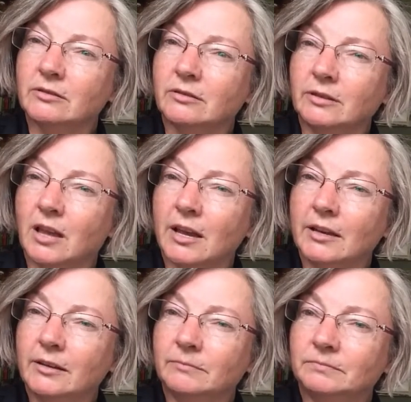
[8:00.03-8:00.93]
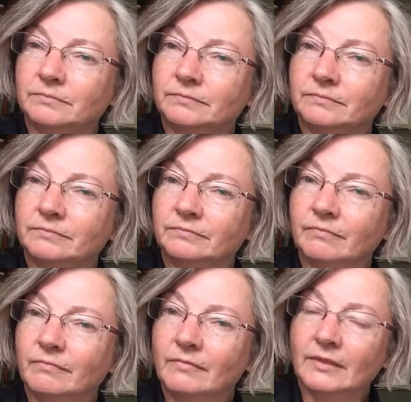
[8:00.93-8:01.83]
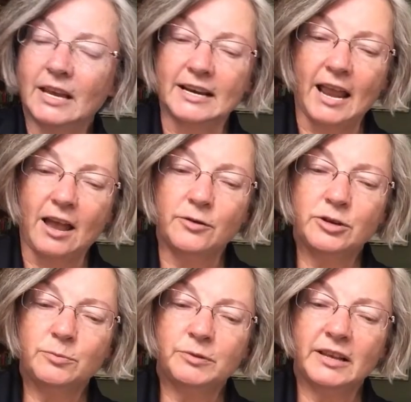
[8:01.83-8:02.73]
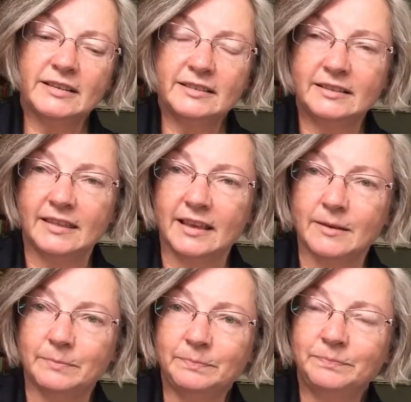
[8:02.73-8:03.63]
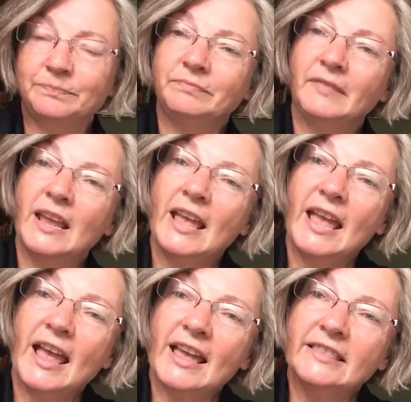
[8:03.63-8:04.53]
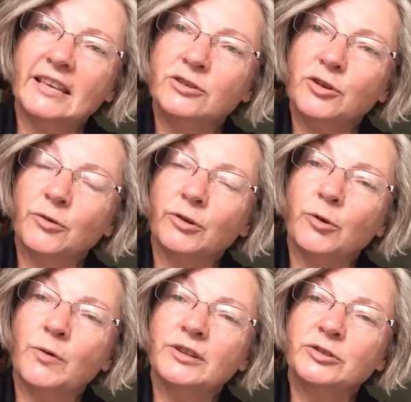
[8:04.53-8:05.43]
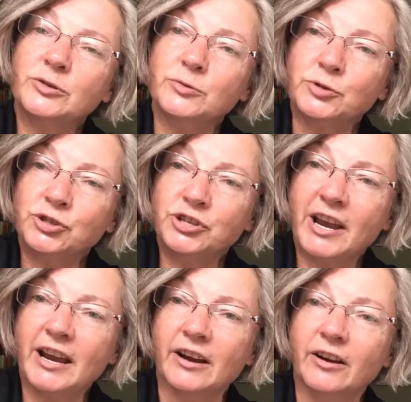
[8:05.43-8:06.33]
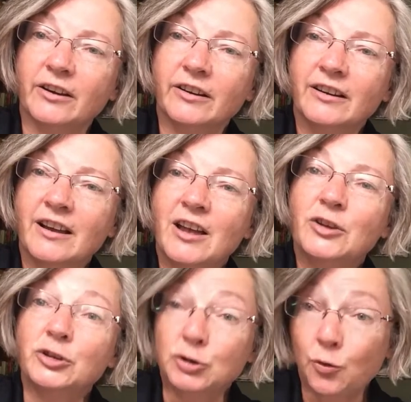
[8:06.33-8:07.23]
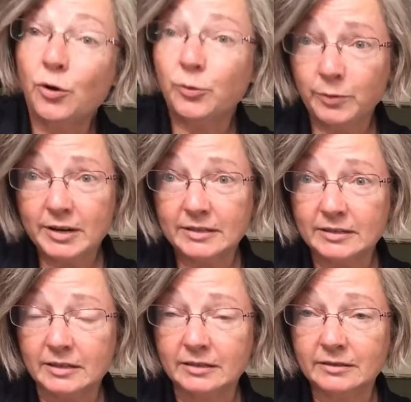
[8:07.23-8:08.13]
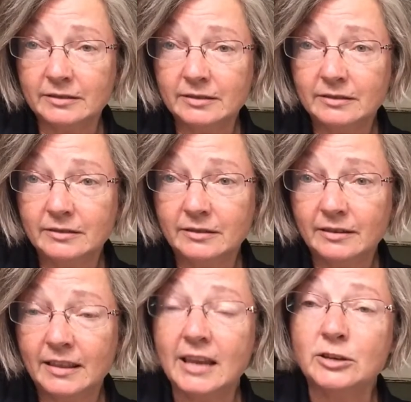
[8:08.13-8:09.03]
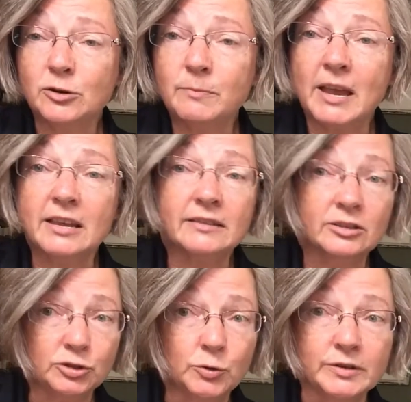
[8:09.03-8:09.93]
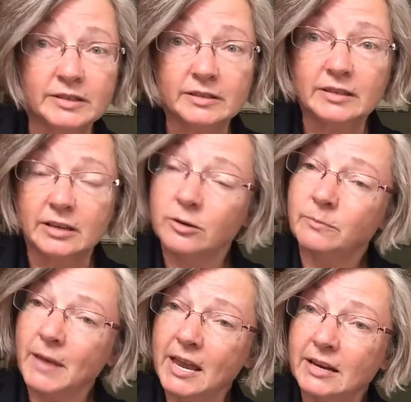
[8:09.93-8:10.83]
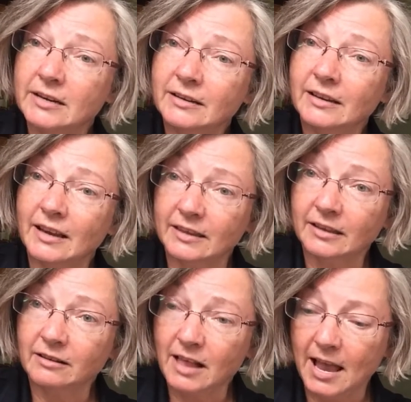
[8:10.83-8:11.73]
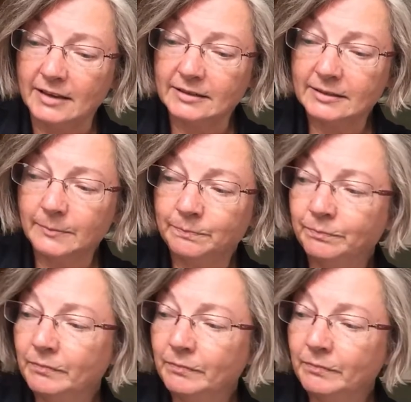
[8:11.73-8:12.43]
looked like and how you placed them. And then you're going to share your reasons that you made the choices that you made in the class.